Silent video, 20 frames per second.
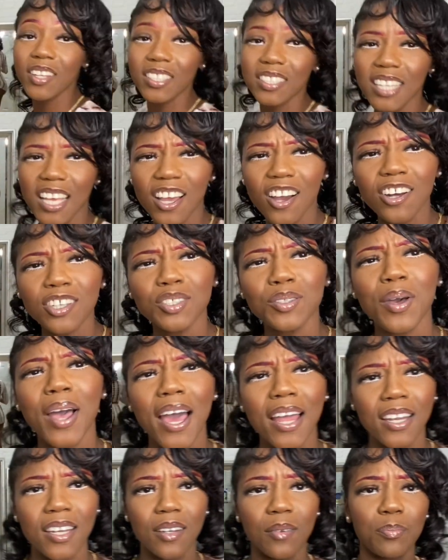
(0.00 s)
They also
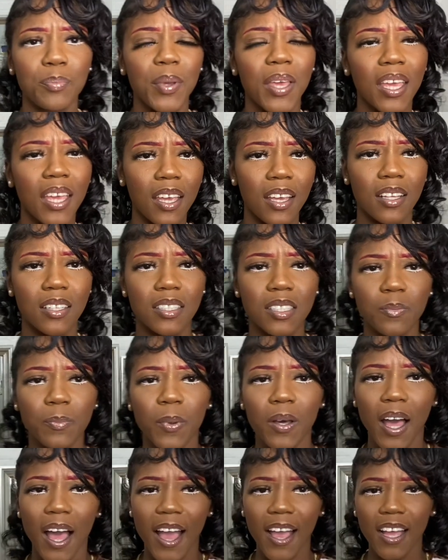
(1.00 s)
had it in pants,
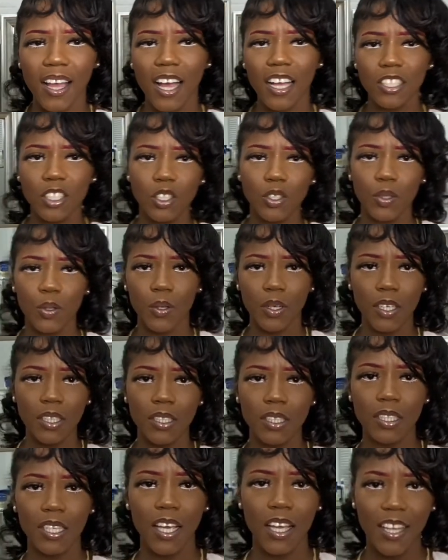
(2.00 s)
but I got
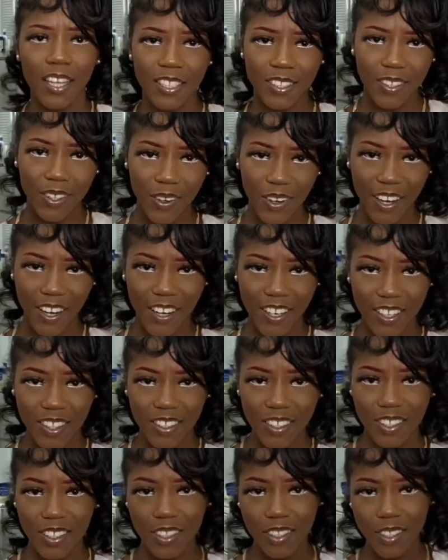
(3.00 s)
shorts. So here's
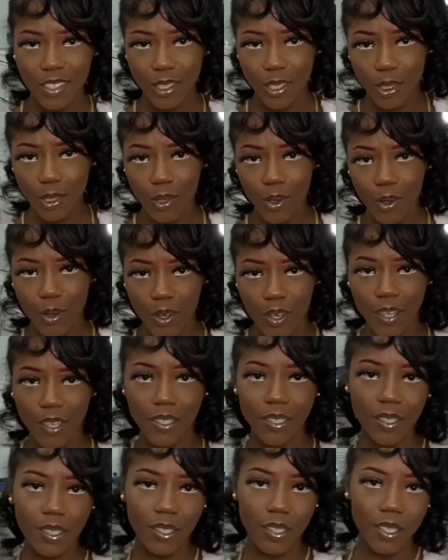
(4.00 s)
the
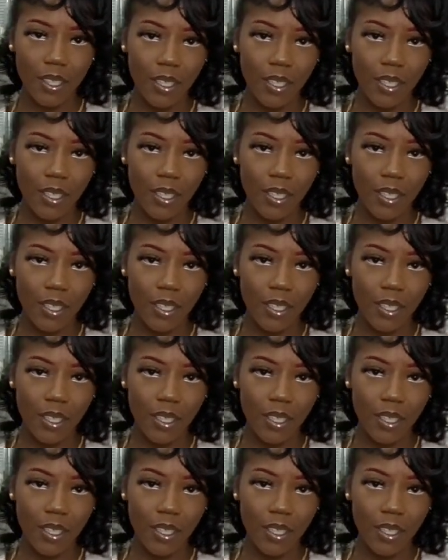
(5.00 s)
shorts.